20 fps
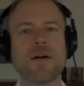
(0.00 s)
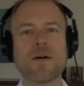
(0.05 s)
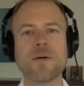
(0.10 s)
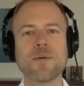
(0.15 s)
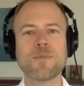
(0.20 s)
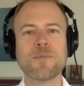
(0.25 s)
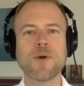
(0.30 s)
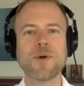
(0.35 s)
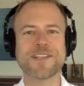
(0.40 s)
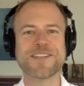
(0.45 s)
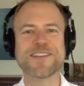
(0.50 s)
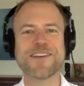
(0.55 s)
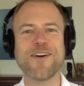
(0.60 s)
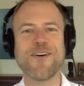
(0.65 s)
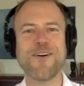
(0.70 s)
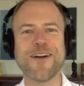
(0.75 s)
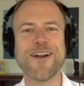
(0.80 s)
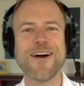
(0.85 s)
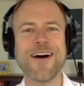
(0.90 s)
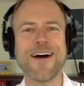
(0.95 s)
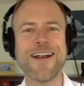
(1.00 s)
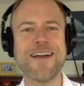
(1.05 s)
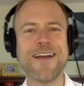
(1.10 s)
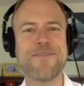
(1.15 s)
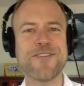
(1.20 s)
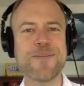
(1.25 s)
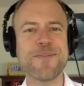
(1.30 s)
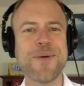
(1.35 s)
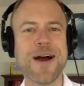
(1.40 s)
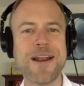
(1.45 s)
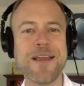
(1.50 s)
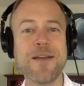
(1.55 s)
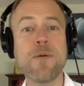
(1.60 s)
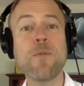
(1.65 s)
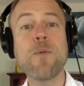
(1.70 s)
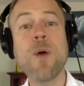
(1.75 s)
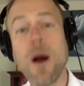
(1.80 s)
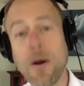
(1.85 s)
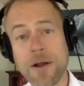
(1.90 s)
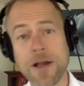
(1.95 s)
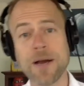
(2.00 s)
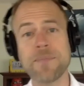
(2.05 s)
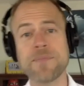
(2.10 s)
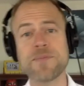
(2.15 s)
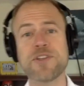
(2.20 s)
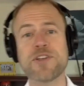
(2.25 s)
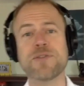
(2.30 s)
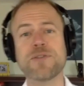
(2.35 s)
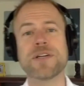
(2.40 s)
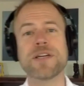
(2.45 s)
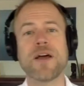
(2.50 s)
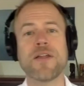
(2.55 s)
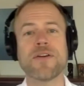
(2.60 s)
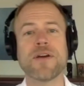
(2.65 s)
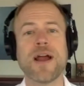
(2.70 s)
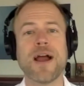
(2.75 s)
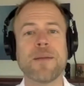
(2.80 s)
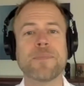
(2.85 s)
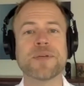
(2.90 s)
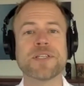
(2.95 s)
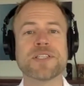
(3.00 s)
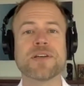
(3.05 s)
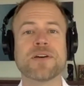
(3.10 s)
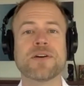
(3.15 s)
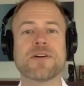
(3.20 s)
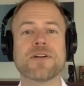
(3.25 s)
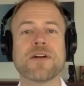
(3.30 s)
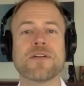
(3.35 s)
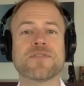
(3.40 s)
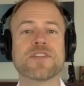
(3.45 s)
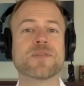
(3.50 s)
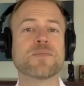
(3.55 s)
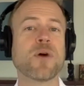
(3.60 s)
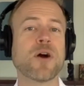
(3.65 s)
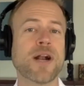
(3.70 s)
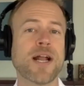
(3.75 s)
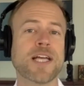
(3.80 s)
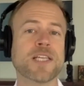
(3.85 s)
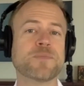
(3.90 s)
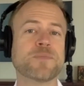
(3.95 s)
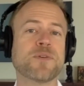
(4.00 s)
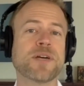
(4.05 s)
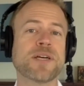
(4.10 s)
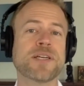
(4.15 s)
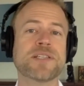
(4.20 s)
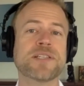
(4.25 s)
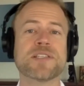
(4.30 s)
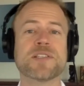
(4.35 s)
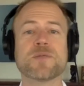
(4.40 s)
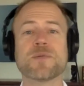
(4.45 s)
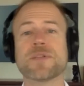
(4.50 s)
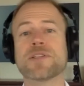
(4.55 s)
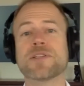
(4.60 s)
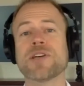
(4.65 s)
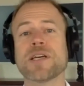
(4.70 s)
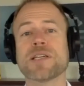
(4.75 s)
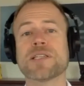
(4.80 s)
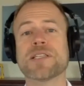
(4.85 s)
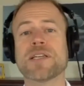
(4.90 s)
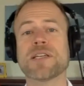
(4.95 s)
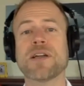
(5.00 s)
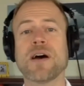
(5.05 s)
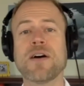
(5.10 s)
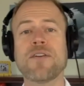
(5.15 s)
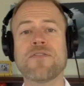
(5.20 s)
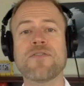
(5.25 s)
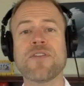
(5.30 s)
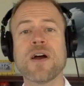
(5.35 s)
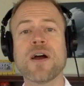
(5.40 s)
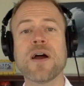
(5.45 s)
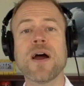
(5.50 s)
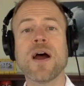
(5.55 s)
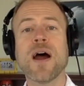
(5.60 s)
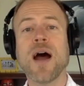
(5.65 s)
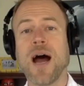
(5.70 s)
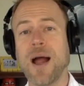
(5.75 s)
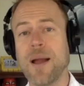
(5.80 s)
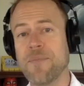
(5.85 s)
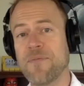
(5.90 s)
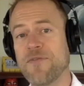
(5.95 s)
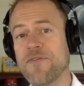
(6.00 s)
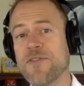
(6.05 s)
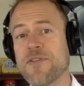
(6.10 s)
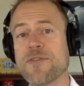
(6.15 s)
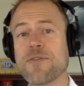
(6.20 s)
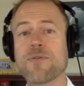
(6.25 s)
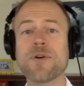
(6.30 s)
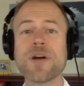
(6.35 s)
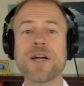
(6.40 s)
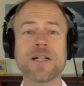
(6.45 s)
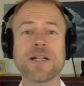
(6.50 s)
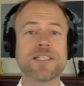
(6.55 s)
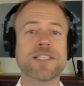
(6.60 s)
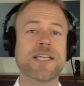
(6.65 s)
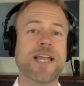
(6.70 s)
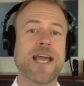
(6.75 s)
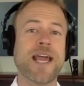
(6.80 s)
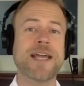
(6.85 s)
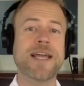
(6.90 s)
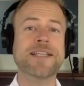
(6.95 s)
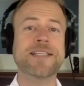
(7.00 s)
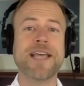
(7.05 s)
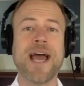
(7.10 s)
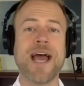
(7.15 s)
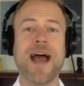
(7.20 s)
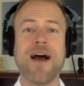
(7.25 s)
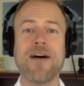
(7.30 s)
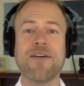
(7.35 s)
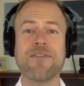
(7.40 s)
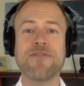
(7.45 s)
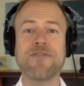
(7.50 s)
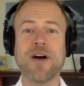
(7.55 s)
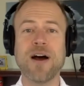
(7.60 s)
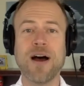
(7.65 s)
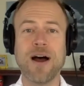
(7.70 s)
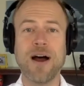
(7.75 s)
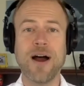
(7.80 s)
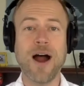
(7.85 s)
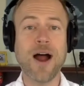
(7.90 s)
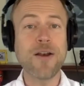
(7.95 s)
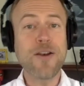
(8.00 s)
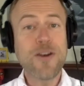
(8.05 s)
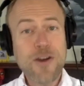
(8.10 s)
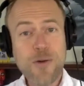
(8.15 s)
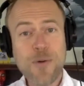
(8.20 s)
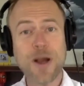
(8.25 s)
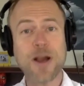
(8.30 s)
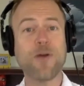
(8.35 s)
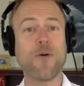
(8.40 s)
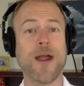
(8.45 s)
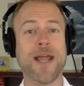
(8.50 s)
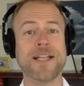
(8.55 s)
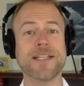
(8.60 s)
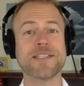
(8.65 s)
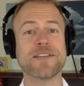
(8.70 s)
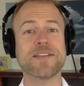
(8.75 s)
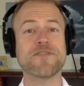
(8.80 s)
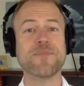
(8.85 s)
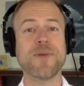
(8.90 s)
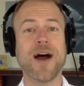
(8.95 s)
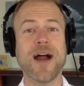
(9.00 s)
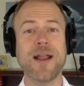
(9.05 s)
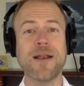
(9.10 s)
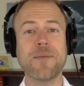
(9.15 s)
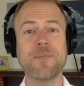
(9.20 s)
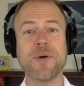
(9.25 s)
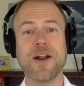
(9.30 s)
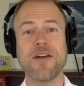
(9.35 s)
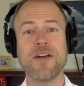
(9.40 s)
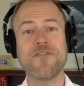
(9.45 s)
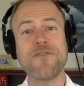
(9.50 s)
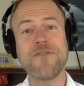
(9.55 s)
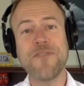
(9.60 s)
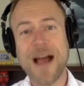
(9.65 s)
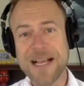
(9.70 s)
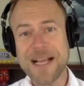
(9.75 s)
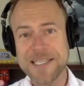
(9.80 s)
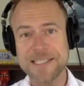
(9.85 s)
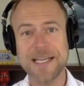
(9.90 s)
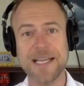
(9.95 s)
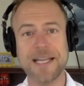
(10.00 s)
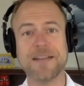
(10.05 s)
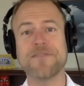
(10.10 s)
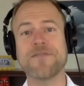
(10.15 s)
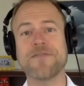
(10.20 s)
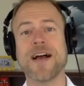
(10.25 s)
What's going on, everybody? Welcome to another episode of Smart Aspirations with Justin Huff. I'm thrilled today to have a new acquaintance of mine, but a fascinating